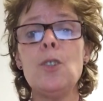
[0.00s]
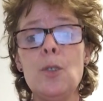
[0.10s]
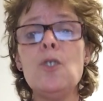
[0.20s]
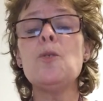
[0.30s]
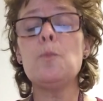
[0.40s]

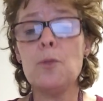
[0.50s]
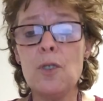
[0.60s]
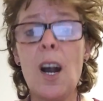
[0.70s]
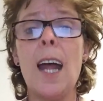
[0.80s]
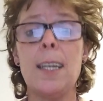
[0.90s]
to
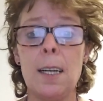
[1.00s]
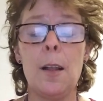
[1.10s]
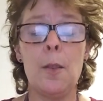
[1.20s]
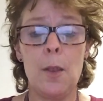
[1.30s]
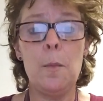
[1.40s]
spread
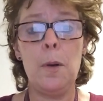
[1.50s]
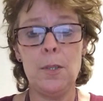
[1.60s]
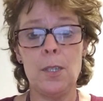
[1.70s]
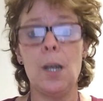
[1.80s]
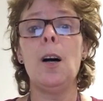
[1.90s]
the
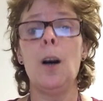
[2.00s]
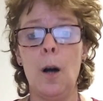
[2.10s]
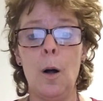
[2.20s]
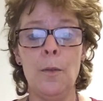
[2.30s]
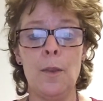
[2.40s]
butter
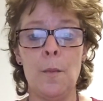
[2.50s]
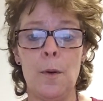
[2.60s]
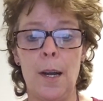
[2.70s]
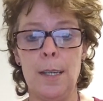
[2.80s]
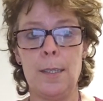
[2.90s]
on the
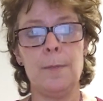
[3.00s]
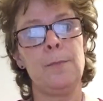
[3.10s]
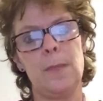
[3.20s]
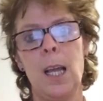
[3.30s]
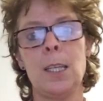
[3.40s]
bread,
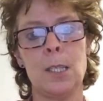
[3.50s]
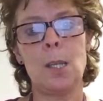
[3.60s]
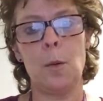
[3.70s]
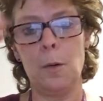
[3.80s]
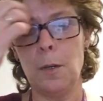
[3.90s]
and
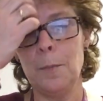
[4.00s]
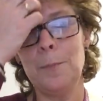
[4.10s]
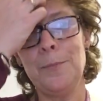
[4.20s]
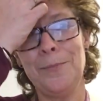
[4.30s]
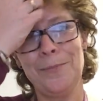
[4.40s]
so on.
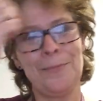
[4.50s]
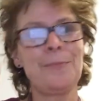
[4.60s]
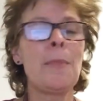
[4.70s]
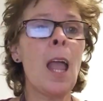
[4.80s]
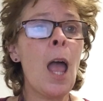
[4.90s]

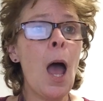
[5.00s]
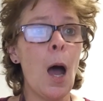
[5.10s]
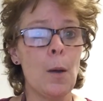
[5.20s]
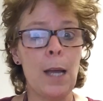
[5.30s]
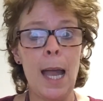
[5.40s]

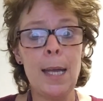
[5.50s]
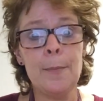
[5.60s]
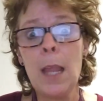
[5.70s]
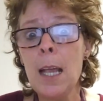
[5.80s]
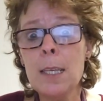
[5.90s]
Okay,
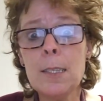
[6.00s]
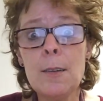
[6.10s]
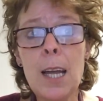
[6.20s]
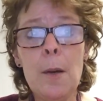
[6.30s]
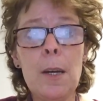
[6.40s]
so
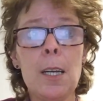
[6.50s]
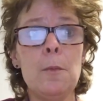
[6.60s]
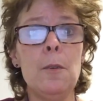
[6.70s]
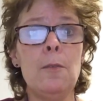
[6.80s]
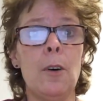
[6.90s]
now we're
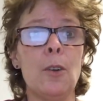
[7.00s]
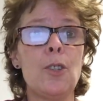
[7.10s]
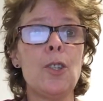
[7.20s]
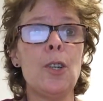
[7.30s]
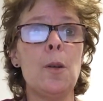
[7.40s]
going to move on
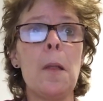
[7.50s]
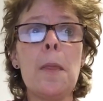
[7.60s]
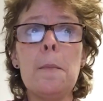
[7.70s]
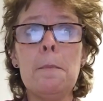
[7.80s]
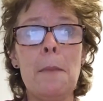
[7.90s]
to
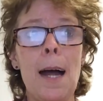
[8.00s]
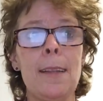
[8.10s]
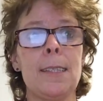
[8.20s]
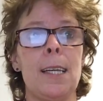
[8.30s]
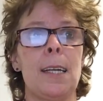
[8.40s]
the
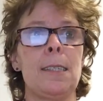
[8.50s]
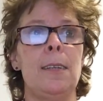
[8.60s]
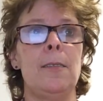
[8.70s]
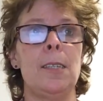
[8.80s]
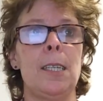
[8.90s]
maths
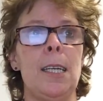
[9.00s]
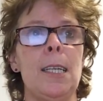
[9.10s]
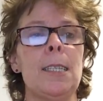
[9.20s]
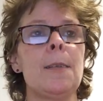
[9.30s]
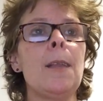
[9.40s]

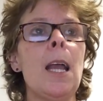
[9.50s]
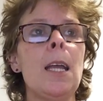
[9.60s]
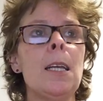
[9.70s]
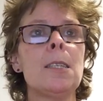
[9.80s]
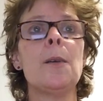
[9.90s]
activities.
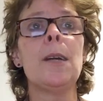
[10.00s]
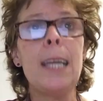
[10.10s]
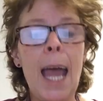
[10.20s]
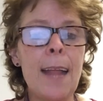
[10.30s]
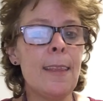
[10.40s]
So
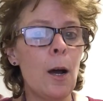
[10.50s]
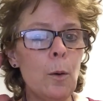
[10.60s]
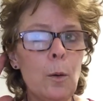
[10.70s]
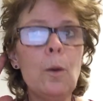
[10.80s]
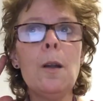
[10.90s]
again, they're
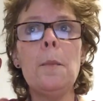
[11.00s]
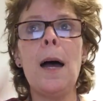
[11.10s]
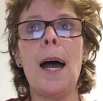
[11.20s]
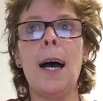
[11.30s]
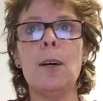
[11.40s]
all
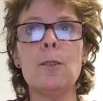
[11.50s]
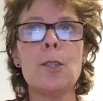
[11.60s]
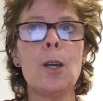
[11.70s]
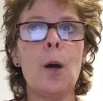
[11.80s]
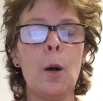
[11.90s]

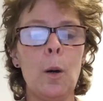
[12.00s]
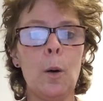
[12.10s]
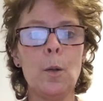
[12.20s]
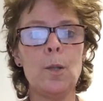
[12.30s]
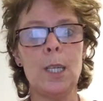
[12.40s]
about,
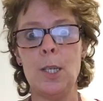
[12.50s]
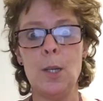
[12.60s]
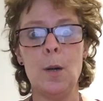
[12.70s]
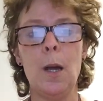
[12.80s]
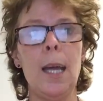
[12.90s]
did
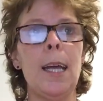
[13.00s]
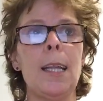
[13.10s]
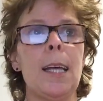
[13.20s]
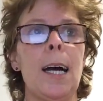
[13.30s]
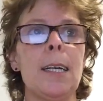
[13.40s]
you hear
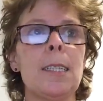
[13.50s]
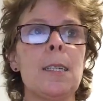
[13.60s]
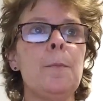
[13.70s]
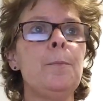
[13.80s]
that?